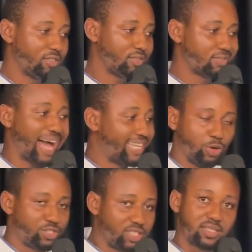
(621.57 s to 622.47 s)
That's
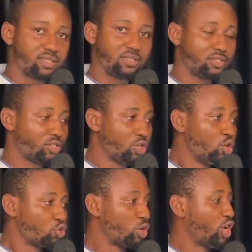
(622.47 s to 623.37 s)
just it.
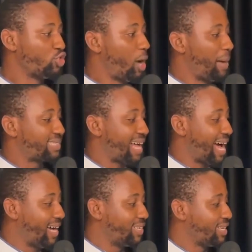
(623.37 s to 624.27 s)
So it does not
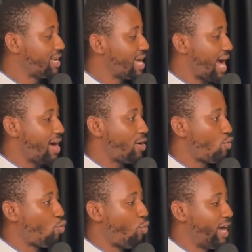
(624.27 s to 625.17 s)
matter
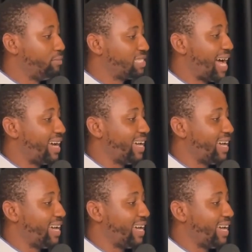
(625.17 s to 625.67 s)
when Mr.